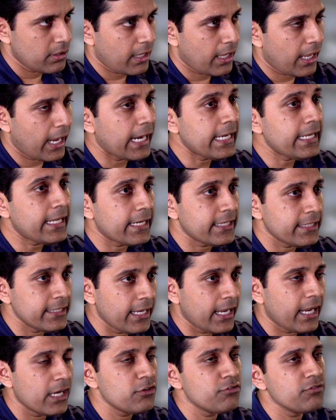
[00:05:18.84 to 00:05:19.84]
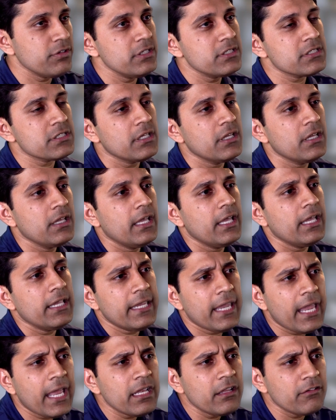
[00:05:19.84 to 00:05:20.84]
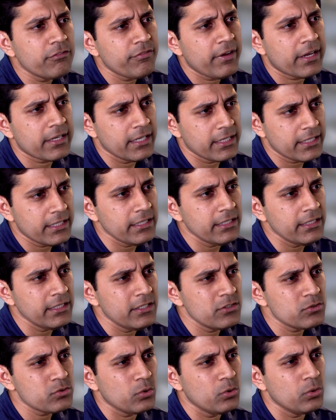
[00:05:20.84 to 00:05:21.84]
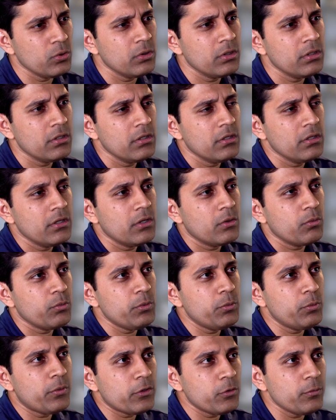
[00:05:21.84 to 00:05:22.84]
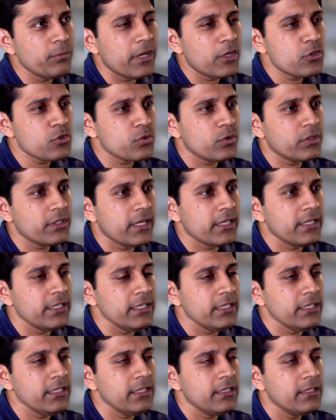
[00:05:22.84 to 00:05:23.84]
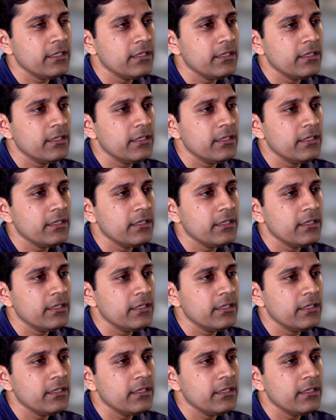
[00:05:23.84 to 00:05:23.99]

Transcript: highlight the arteries can affect the kidney. So we want to make sure that the